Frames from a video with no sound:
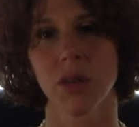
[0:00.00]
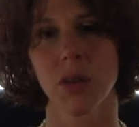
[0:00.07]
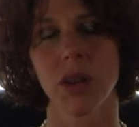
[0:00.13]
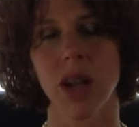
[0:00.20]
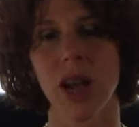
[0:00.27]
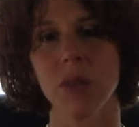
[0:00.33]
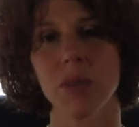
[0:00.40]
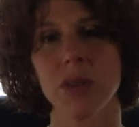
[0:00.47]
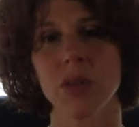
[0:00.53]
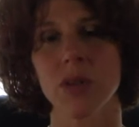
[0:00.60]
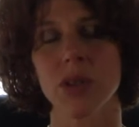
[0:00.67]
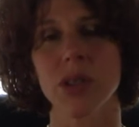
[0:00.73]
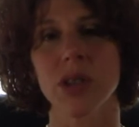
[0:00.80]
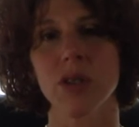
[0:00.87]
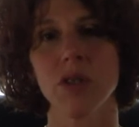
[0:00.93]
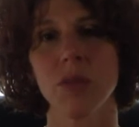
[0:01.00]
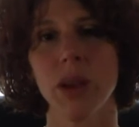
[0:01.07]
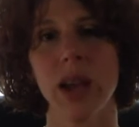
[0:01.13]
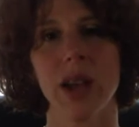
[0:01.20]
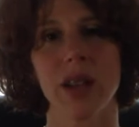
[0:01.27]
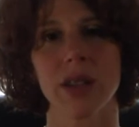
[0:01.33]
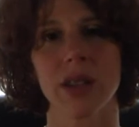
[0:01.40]
what happened was so
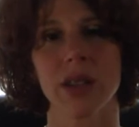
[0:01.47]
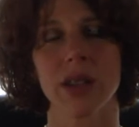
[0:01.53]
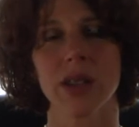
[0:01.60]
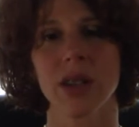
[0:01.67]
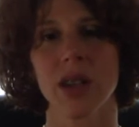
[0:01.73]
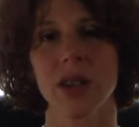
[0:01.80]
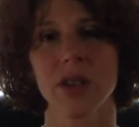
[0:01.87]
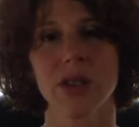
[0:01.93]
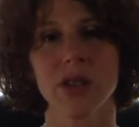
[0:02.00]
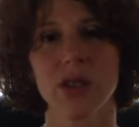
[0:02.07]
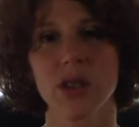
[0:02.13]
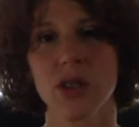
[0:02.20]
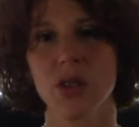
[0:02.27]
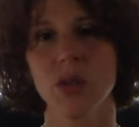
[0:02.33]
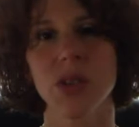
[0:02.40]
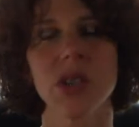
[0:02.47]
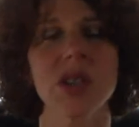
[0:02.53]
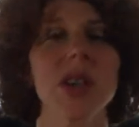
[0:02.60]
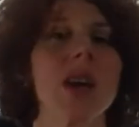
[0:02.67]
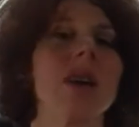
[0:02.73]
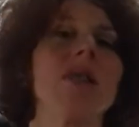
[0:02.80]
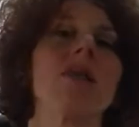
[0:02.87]
bad that it's kind of
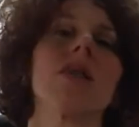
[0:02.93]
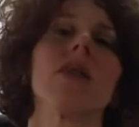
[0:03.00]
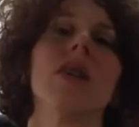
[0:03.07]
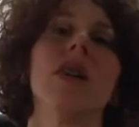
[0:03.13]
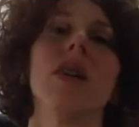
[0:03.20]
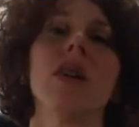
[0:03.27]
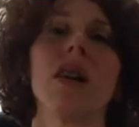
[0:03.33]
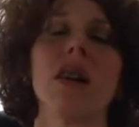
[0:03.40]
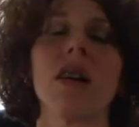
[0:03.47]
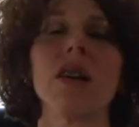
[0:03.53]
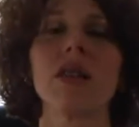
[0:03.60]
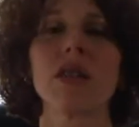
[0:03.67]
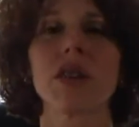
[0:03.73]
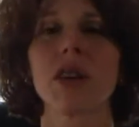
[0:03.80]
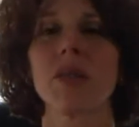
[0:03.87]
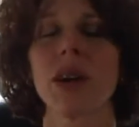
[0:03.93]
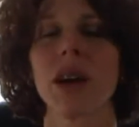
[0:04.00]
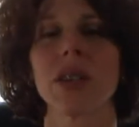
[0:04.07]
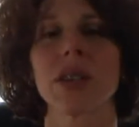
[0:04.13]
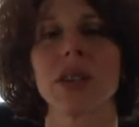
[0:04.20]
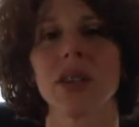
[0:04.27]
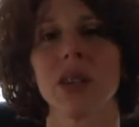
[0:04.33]
squished out all your
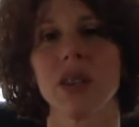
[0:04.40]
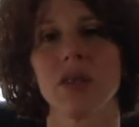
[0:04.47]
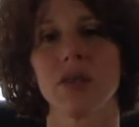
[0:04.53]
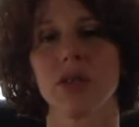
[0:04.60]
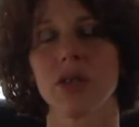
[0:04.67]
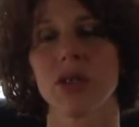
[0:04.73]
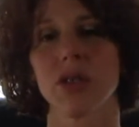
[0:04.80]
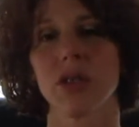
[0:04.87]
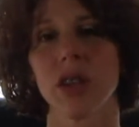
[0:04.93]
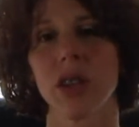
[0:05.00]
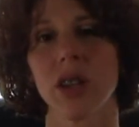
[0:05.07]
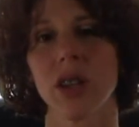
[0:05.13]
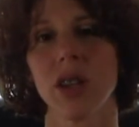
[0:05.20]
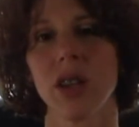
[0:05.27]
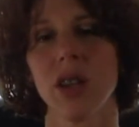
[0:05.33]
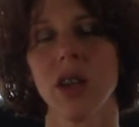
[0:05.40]
capacity for joy.